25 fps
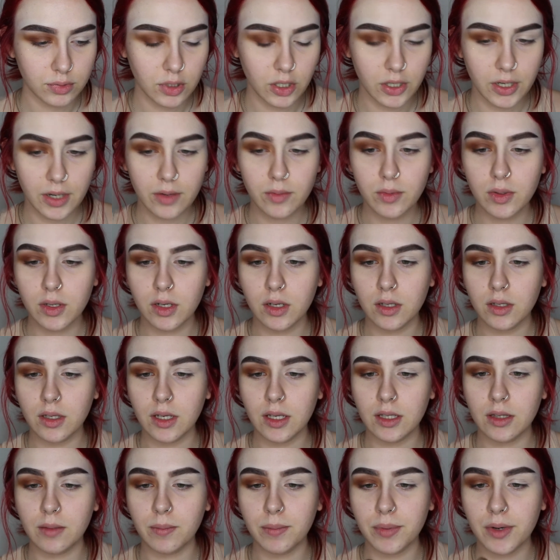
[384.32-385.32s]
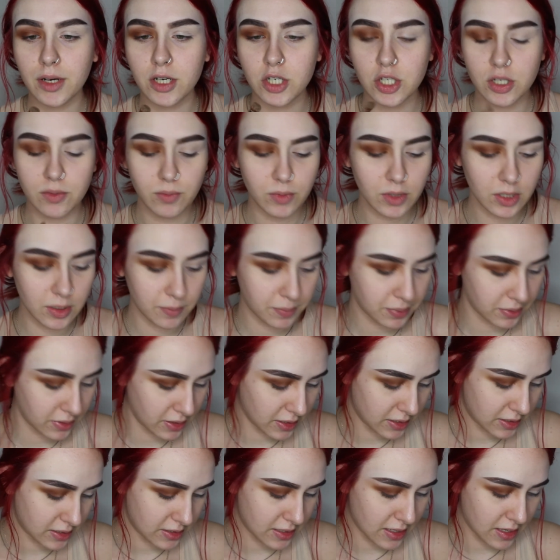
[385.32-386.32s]
Alright, we're going to take the brush and we're going to
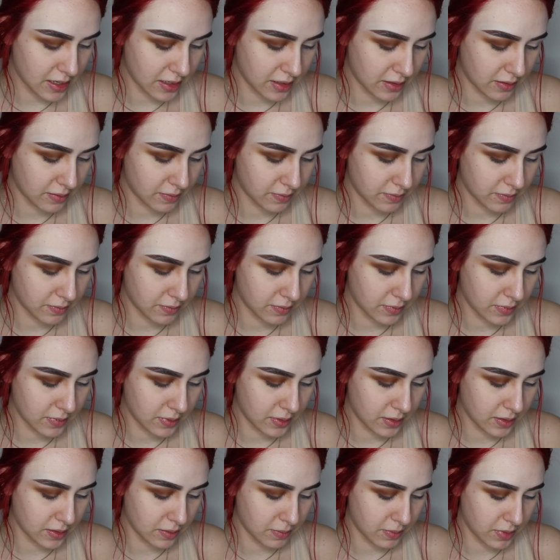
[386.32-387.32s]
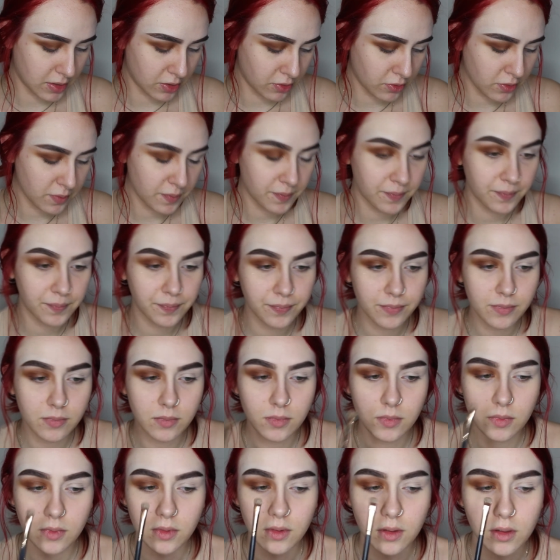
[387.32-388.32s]
place that in the middle,
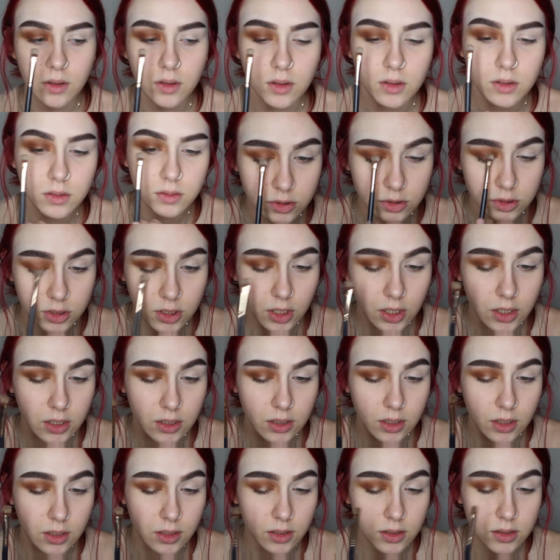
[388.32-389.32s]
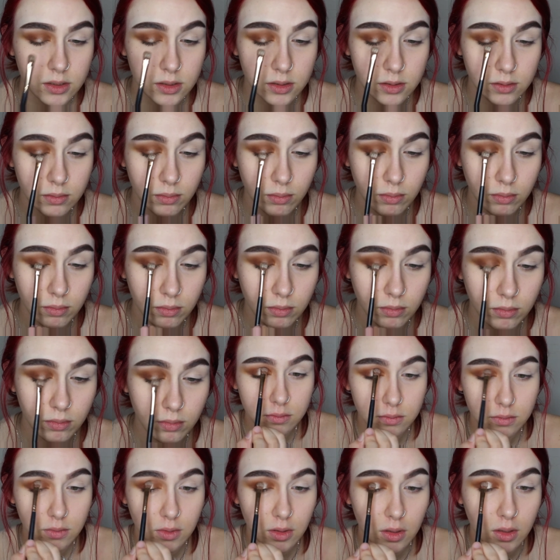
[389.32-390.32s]
just like this.
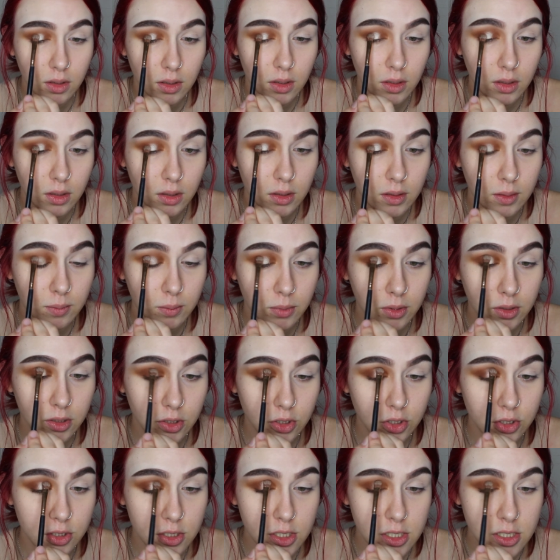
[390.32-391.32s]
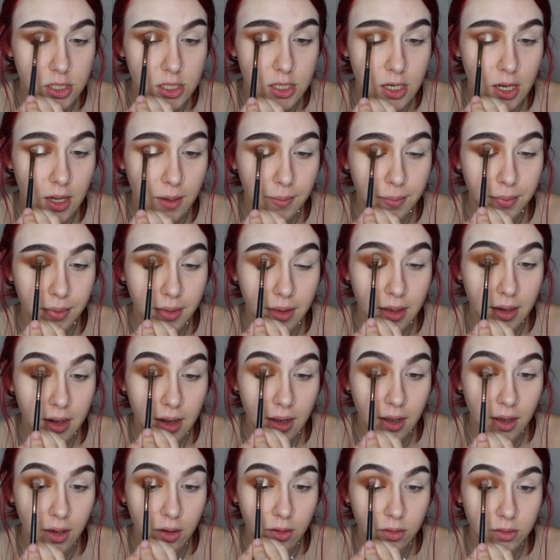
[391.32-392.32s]
I'm going to just stab that
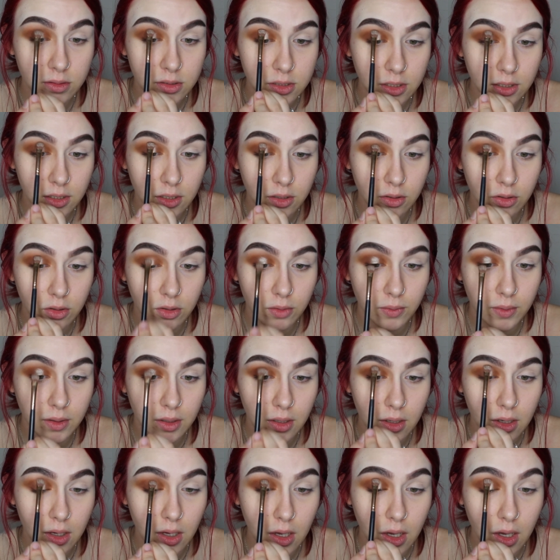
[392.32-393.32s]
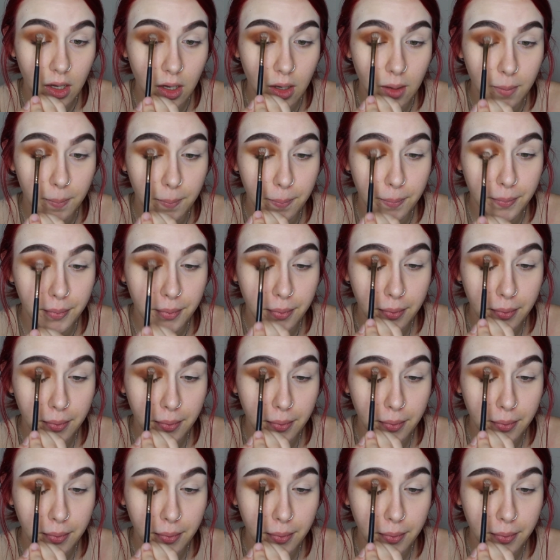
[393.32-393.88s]
out and take it all the way up,